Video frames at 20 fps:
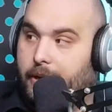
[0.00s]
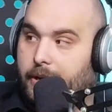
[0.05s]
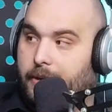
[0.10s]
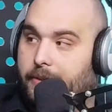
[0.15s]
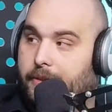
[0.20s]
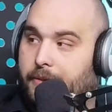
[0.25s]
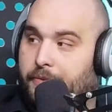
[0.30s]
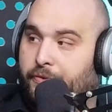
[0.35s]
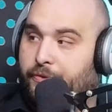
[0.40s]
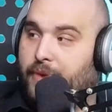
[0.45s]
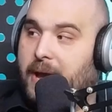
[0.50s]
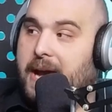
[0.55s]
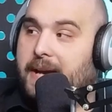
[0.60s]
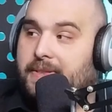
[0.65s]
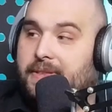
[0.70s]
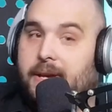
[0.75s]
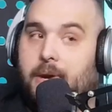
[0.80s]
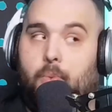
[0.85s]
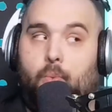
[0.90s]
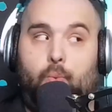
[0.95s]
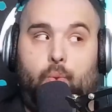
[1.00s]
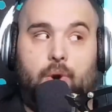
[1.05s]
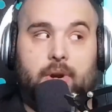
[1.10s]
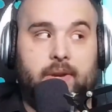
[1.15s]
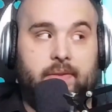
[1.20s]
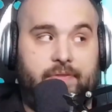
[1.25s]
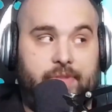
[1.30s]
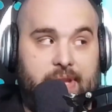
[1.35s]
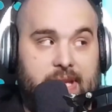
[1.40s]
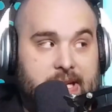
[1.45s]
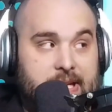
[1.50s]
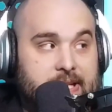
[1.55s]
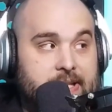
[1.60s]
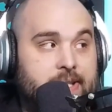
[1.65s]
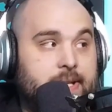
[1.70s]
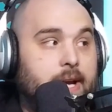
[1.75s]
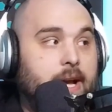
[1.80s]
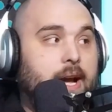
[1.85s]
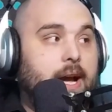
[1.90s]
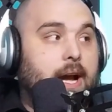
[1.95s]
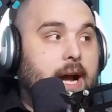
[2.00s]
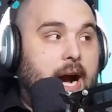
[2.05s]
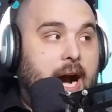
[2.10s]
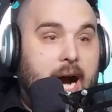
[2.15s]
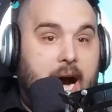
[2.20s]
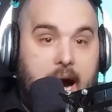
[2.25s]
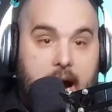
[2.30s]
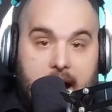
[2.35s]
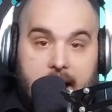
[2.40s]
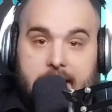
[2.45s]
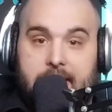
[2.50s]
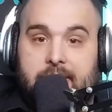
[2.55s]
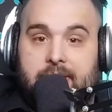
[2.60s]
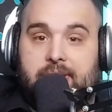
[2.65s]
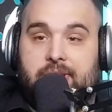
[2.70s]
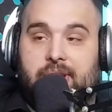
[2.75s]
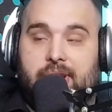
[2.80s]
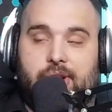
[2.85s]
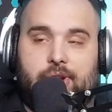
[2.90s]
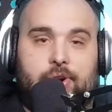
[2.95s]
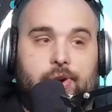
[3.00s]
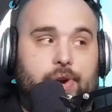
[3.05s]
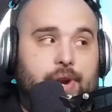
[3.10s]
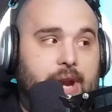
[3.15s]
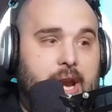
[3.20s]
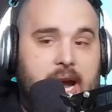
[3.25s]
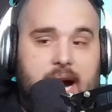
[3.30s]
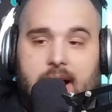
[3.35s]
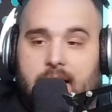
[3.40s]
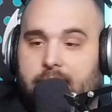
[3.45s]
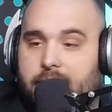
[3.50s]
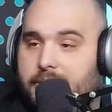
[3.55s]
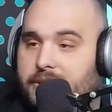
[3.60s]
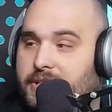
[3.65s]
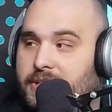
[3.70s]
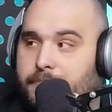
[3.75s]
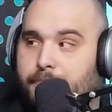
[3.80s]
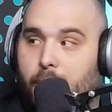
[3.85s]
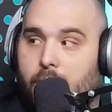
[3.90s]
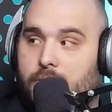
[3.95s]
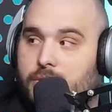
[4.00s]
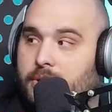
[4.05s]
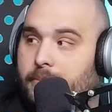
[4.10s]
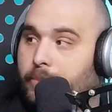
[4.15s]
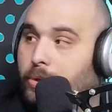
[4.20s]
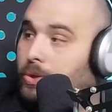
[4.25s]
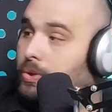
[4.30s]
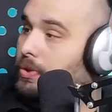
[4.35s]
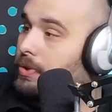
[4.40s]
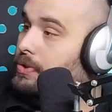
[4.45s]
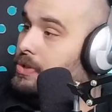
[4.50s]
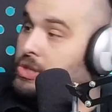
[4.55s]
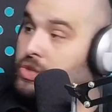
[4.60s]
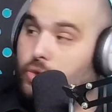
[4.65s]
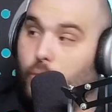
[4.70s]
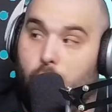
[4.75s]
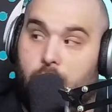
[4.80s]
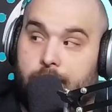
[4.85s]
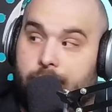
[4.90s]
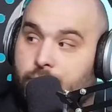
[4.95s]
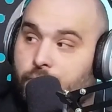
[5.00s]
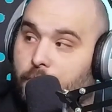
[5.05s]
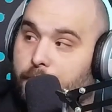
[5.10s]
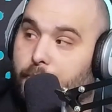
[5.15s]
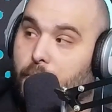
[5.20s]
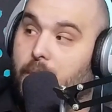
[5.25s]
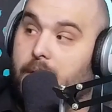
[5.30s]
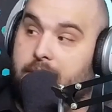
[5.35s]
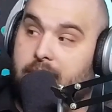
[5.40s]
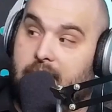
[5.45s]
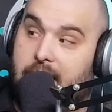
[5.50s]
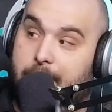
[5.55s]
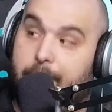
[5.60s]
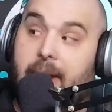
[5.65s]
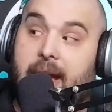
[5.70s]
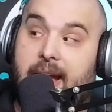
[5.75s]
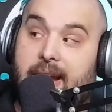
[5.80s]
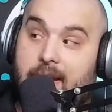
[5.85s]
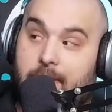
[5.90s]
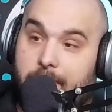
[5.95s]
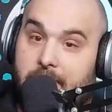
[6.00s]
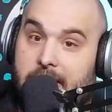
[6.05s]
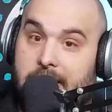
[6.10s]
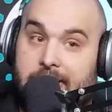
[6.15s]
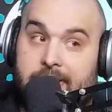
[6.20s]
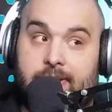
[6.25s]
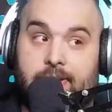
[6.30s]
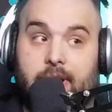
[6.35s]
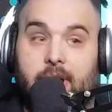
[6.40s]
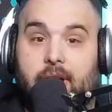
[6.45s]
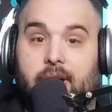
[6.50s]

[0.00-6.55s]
The fact that one of these high-tier, not disposable stormtrooper-type enemies,